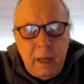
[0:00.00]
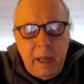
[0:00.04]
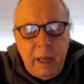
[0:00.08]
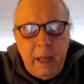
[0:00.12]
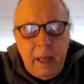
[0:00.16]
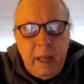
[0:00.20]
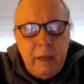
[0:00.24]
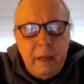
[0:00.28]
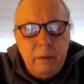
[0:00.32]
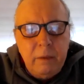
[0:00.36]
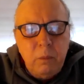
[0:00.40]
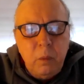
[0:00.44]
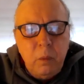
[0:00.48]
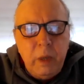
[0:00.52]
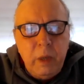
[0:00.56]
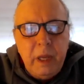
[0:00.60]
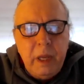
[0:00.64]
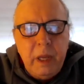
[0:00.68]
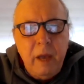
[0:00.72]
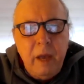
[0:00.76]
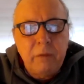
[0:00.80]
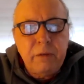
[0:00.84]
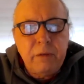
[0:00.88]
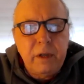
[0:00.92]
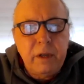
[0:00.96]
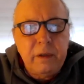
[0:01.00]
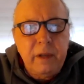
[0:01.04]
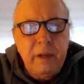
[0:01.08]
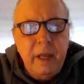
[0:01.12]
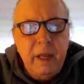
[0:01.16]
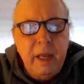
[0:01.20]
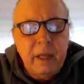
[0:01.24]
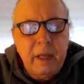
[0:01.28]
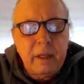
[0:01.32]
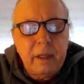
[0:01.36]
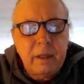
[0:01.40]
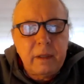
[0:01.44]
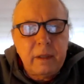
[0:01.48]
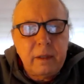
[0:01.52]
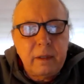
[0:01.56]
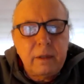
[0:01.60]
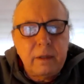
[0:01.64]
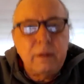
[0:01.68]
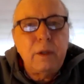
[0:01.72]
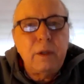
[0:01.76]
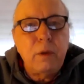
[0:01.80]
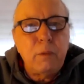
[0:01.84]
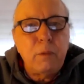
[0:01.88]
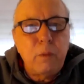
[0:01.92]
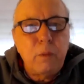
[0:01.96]
and we have to take
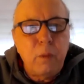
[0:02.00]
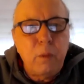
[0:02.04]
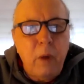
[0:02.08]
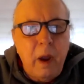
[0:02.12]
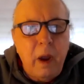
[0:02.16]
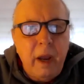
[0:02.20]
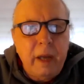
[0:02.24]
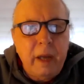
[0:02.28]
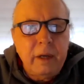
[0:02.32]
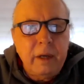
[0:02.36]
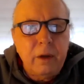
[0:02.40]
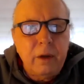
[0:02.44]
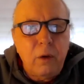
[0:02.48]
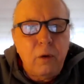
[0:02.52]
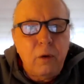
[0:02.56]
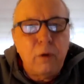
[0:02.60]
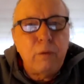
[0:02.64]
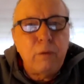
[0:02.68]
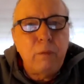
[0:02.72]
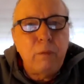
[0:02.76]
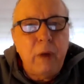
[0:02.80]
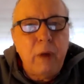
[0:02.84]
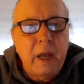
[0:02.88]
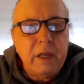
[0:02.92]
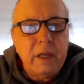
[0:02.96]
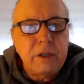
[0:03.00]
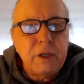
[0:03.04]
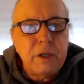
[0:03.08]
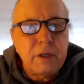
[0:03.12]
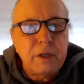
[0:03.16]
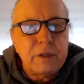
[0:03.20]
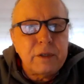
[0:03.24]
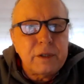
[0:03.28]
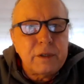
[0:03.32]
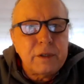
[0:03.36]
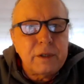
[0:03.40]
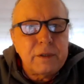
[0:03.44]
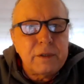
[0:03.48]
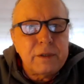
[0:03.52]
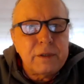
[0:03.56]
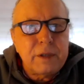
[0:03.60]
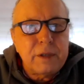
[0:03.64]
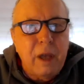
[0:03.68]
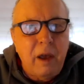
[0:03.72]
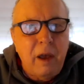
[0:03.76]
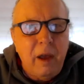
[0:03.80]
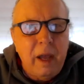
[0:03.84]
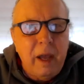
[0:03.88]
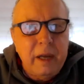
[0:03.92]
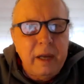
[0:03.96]
the right or righteous
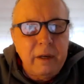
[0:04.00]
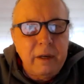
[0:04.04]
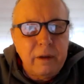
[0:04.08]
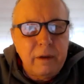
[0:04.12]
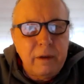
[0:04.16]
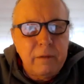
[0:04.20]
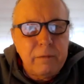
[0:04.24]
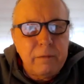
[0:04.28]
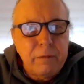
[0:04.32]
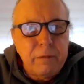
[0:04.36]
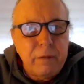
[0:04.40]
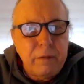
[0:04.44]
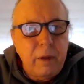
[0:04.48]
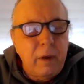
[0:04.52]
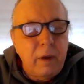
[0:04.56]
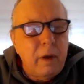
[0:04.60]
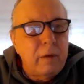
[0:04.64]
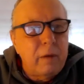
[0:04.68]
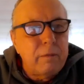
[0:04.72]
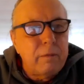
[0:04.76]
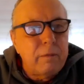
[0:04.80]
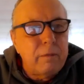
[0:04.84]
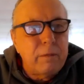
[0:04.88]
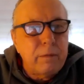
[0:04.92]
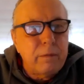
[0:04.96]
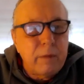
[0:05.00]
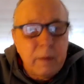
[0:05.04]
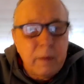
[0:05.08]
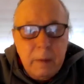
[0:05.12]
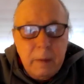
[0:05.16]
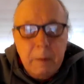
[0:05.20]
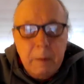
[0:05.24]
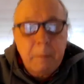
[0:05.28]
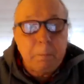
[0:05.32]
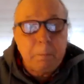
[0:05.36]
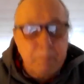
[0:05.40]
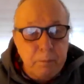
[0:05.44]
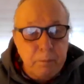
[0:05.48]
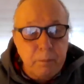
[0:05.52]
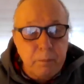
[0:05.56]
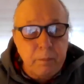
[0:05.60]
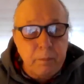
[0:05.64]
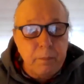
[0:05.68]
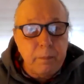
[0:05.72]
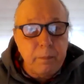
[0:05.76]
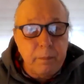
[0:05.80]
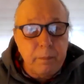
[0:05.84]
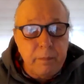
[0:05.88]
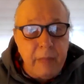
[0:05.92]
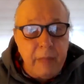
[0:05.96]
side of
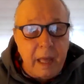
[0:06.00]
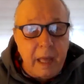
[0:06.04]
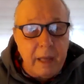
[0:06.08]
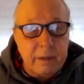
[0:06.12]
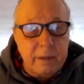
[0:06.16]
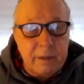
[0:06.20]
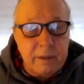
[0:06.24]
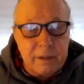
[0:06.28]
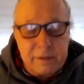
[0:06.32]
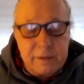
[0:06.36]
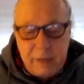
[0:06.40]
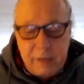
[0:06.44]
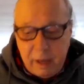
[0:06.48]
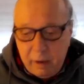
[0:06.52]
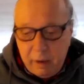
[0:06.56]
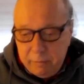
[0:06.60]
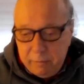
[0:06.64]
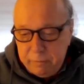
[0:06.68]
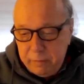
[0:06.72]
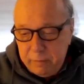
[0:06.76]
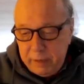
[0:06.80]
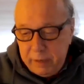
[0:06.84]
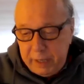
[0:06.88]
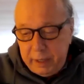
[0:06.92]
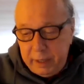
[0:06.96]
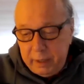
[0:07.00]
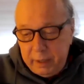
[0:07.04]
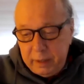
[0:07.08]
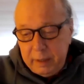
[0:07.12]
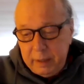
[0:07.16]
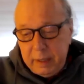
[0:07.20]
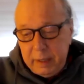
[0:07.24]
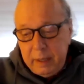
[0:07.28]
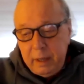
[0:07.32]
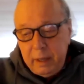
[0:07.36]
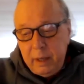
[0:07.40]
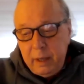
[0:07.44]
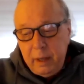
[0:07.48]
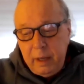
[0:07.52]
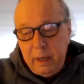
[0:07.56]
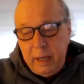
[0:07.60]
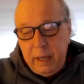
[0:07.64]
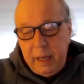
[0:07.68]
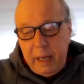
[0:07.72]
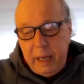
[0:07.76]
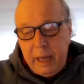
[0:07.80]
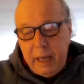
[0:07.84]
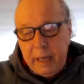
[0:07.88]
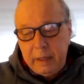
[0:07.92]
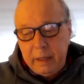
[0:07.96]
that discovery.
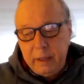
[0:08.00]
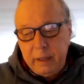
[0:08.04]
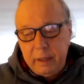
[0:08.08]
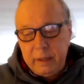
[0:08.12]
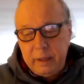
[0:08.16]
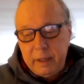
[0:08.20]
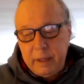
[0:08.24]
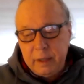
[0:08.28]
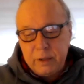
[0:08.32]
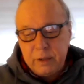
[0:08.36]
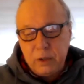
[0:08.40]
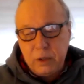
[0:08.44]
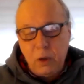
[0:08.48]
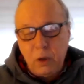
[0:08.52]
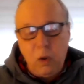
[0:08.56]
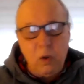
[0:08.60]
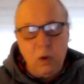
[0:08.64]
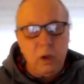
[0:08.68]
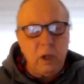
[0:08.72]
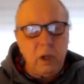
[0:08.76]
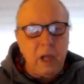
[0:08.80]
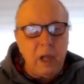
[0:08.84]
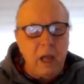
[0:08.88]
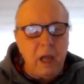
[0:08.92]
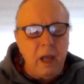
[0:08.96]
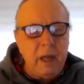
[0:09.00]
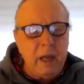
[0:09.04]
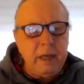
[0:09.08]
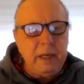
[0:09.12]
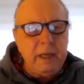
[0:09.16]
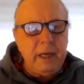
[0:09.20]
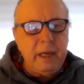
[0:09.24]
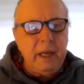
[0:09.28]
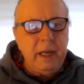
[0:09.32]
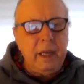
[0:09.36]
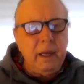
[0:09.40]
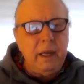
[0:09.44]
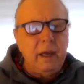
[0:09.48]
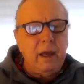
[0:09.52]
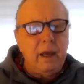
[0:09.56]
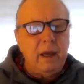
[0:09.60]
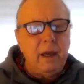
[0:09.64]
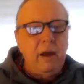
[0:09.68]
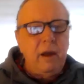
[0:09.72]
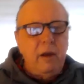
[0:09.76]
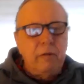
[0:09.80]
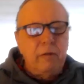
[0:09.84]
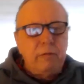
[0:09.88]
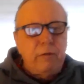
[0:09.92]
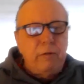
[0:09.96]
And this whole idea
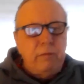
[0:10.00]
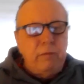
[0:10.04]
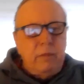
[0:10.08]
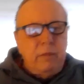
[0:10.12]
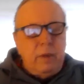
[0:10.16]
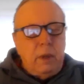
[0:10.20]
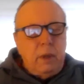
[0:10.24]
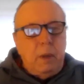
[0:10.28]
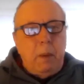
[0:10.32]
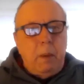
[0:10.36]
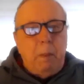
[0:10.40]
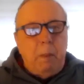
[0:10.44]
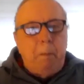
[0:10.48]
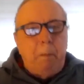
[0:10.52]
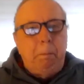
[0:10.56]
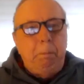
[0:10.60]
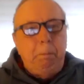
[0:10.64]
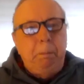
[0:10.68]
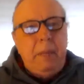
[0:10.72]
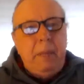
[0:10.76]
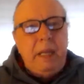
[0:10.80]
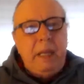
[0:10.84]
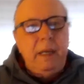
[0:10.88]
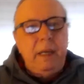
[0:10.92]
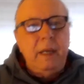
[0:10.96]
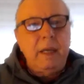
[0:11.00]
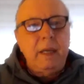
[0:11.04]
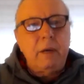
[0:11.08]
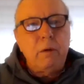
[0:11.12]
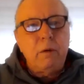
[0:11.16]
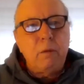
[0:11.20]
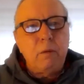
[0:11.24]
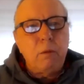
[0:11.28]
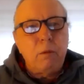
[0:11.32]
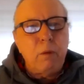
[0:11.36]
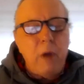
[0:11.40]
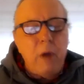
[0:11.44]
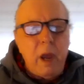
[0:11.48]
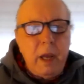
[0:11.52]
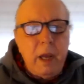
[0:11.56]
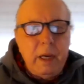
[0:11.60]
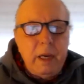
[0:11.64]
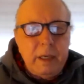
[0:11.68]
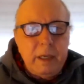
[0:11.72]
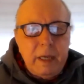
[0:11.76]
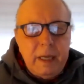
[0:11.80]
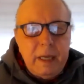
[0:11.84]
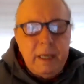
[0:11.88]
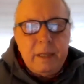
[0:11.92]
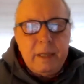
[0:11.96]
of being
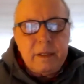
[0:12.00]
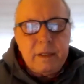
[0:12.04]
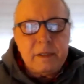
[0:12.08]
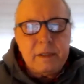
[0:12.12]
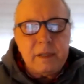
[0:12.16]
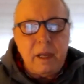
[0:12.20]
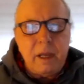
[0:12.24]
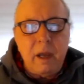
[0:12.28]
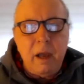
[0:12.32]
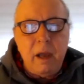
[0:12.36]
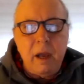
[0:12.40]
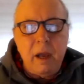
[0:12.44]
right is